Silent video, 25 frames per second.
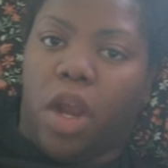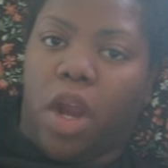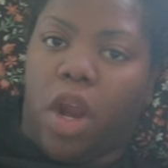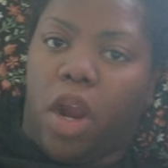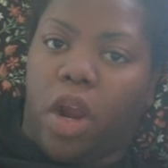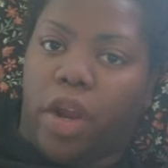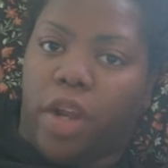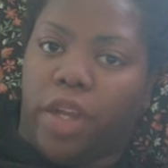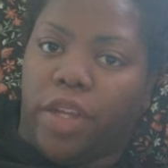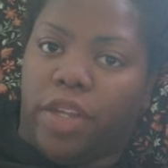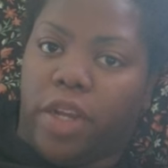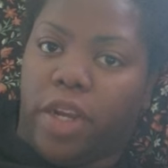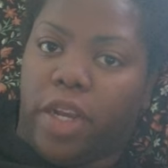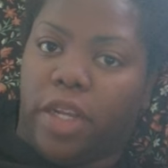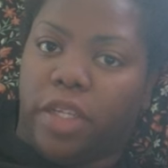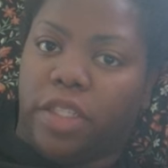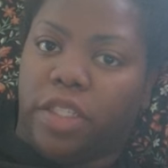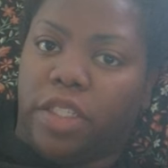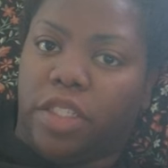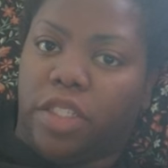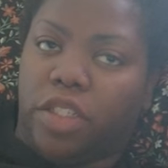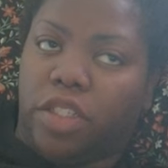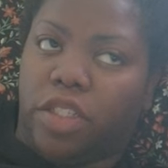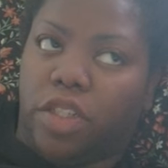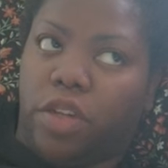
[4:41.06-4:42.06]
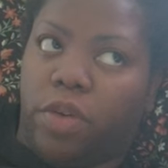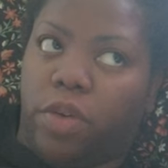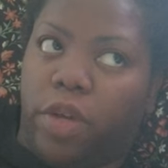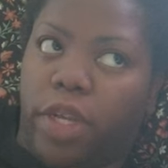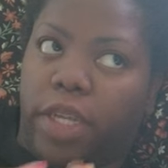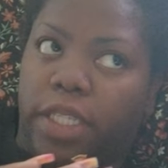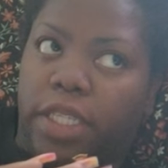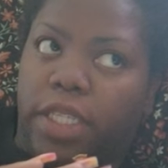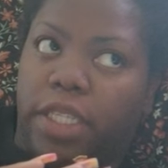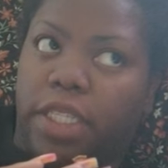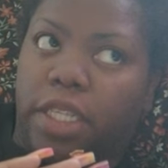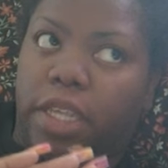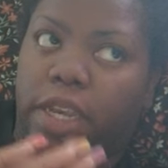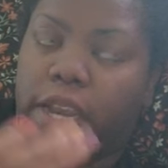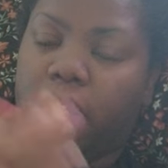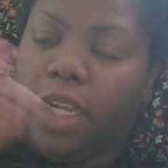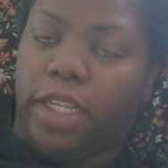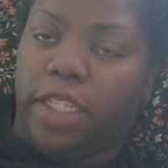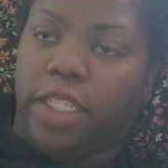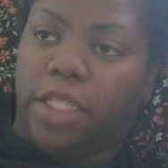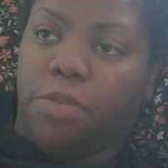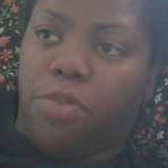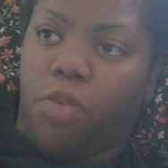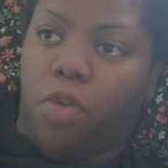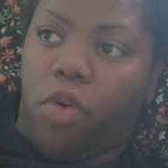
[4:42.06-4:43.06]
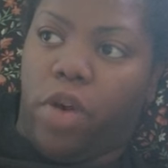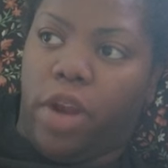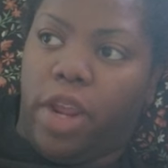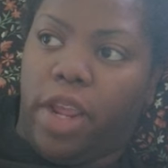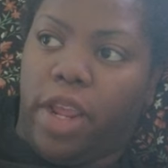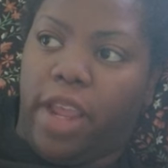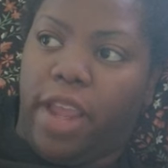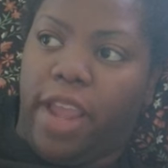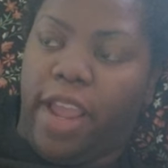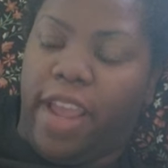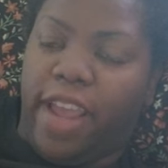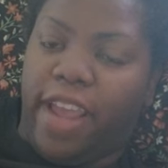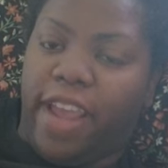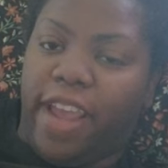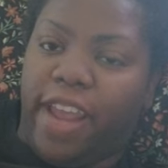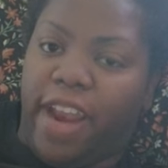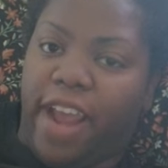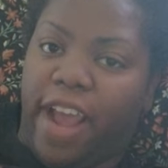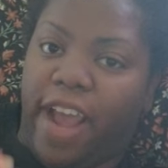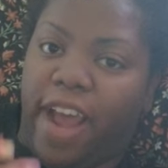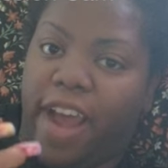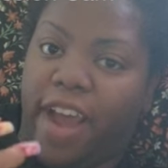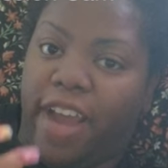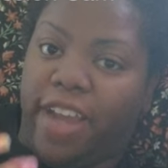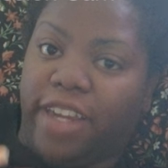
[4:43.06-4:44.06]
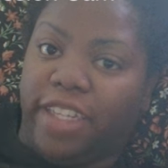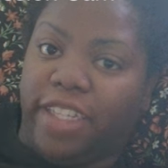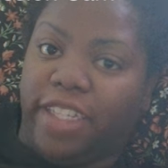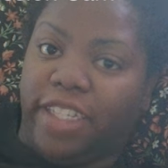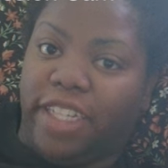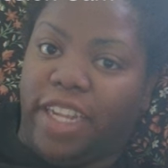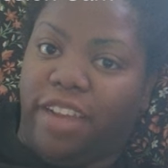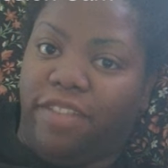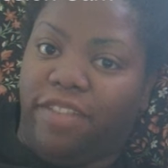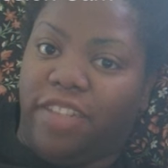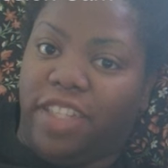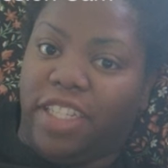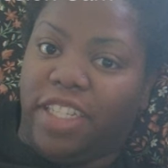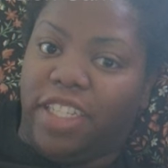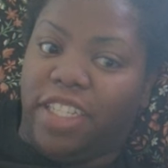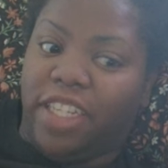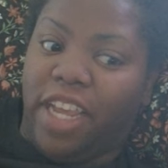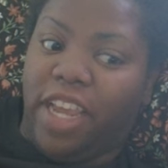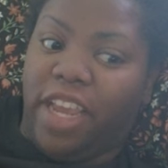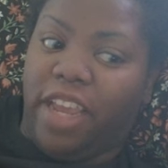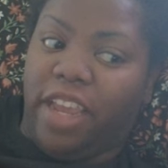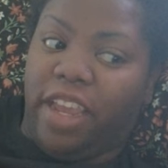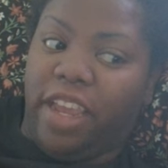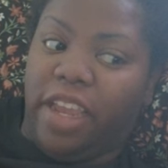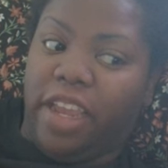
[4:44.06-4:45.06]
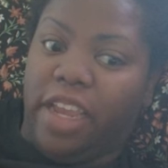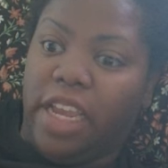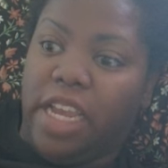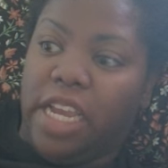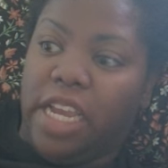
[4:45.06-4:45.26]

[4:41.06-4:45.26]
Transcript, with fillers: All right, you guys, so it's the next morning, and I just have to say,